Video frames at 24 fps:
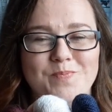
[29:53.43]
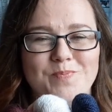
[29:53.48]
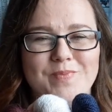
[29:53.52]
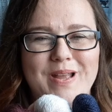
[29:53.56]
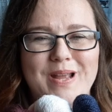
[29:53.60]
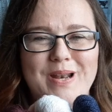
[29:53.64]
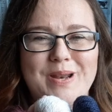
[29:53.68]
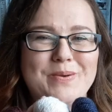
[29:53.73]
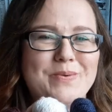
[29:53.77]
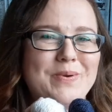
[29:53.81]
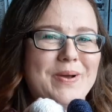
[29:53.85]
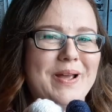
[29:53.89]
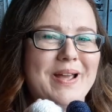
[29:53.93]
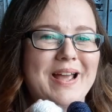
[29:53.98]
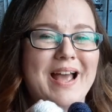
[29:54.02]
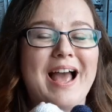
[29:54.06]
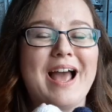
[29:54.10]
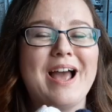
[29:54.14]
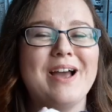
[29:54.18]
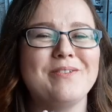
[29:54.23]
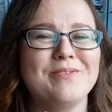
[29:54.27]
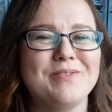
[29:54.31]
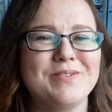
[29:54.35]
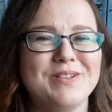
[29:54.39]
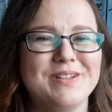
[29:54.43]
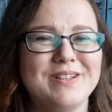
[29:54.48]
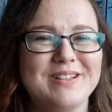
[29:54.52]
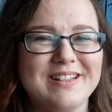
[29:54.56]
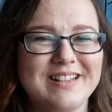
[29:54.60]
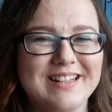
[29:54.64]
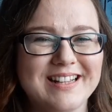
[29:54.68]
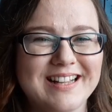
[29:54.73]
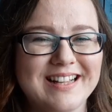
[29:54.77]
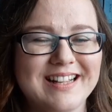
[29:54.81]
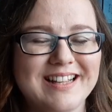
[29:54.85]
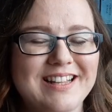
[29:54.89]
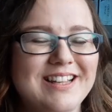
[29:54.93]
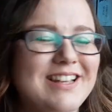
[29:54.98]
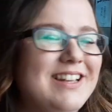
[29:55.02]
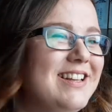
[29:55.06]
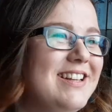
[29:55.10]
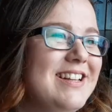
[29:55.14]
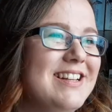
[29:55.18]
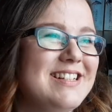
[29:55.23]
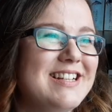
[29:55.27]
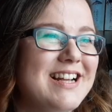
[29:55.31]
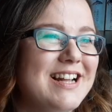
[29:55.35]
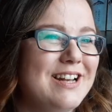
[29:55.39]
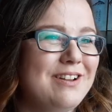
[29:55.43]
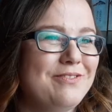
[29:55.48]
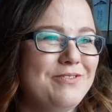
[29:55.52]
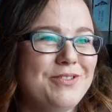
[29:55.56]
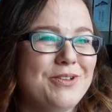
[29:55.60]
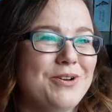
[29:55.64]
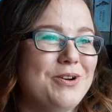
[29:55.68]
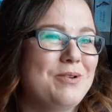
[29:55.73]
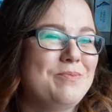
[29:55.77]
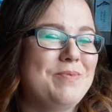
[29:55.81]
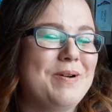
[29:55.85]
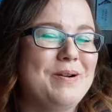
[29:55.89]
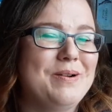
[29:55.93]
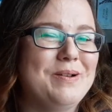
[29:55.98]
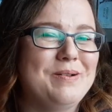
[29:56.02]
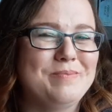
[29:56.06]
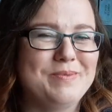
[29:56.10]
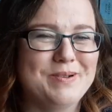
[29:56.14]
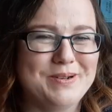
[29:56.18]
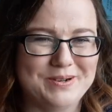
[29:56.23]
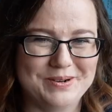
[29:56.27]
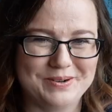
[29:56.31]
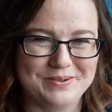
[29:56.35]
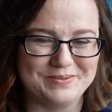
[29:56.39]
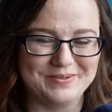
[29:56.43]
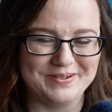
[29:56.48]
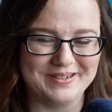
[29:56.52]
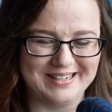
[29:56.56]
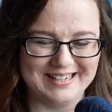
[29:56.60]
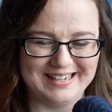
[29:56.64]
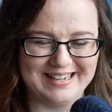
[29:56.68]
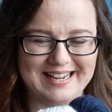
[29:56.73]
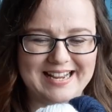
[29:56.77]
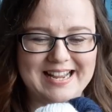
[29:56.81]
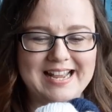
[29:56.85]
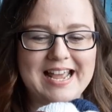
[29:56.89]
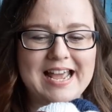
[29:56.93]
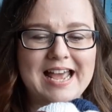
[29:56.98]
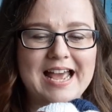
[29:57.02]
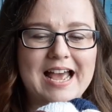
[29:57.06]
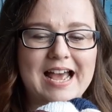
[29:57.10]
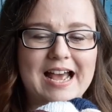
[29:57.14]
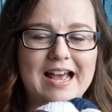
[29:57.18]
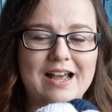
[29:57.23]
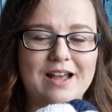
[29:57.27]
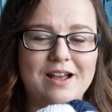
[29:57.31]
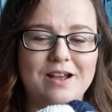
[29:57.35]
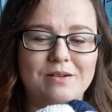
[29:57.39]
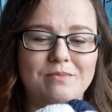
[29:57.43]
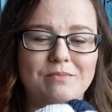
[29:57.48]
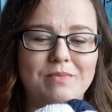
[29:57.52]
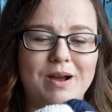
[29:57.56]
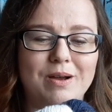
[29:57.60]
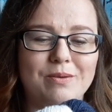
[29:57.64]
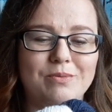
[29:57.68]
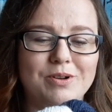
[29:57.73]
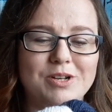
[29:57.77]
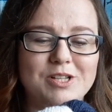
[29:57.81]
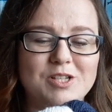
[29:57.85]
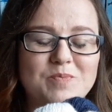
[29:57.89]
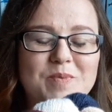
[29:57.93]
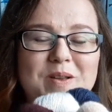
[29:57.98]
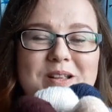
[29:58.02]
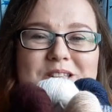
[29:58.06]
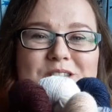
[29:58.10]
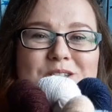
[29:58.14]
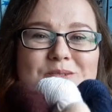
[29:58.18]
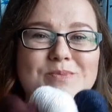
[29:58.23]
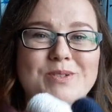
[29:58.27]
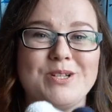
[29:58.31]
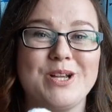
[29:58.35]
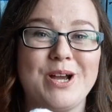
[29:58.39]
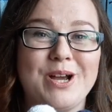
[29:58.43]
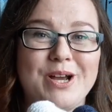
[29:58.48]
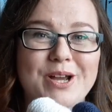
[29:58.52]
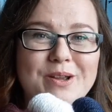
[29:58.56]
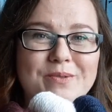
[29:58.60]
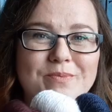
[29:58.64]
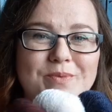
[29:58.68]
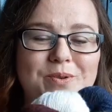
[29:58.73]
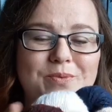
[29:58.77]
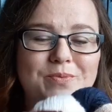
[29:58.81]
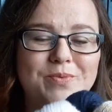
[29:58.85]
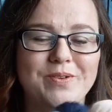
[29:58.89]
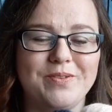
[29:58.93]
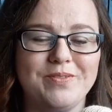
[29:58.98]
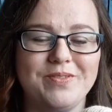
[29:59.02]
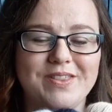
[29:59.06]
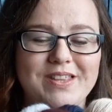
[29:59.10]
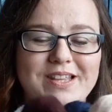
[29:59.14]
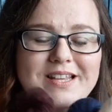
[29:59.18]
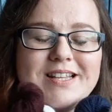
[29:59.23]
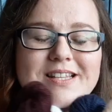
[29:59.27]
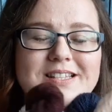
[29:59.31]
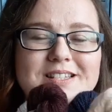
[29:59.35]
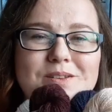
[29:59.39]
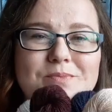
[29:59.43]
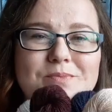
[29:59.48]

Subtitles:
Anyway, I haven't, you can tell I've thought about it, but not really. I'm going to spend some time with these